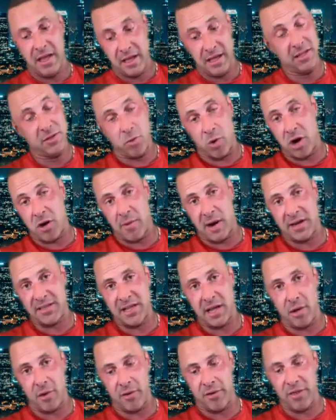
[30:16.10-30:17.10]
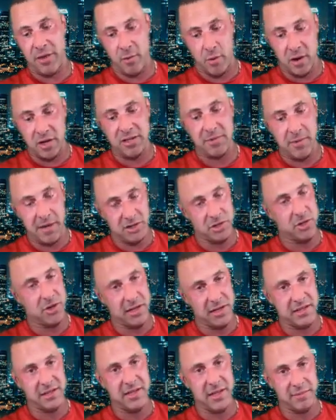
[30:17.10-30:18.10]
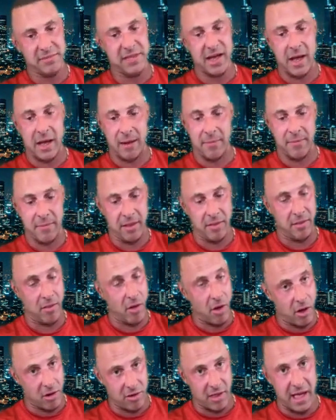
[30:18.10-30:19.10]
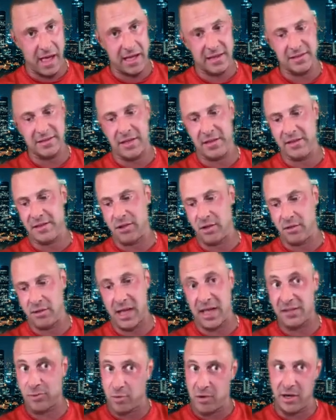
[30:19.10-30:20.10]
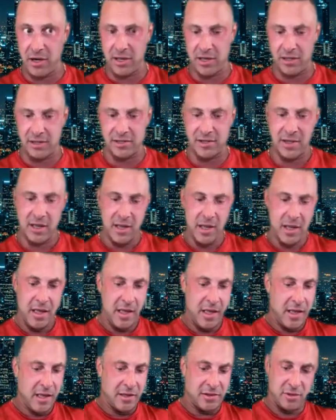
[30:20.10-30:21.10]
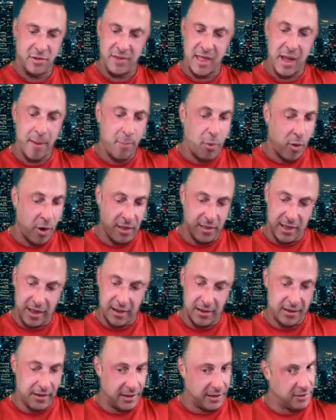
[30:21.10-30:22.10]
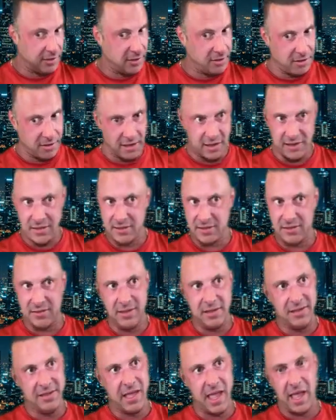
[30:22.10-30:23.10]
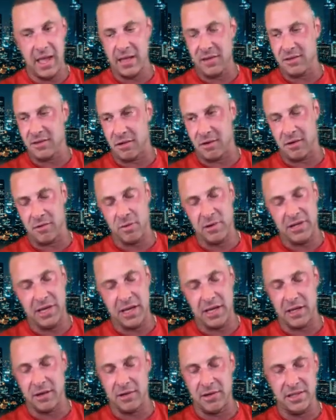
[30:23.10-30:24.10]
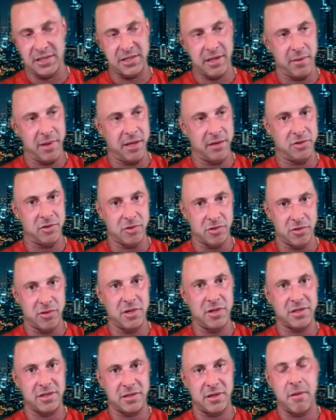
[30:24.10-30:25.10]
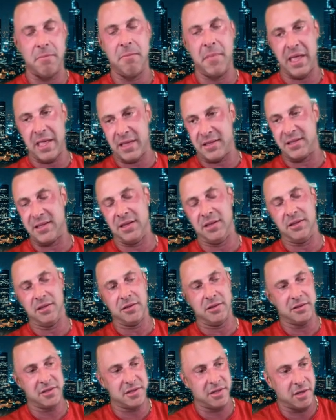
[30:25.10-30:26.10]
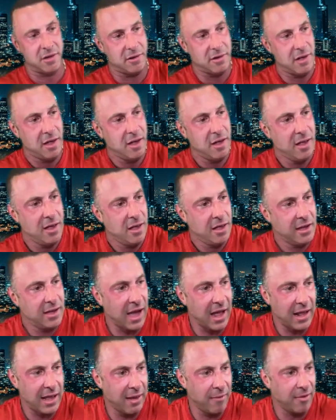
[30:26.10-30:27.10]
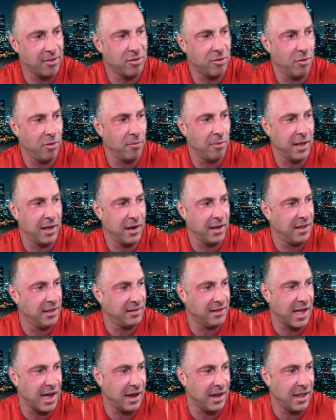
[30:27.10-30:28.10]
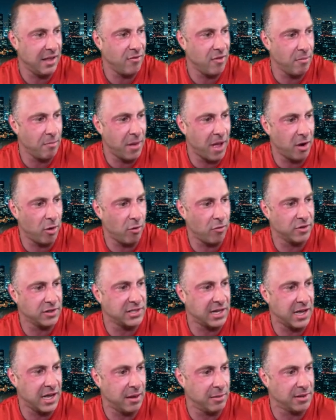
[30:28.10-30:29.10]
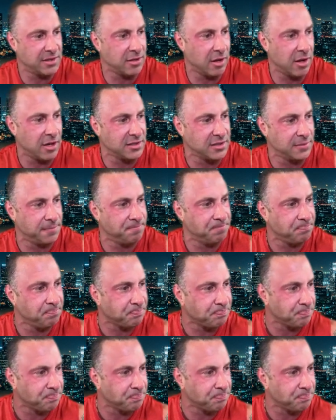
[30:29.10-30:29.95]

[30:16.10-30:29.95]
And he's worried about his health. He wants to make sure he's tip top and long lasting. So that's what it is. So at that point, like, dude, his his gains are ridiculous. I mean, Drew looks amazing, dude. So Got to give it to him, and he's got even better over time. It's awesome.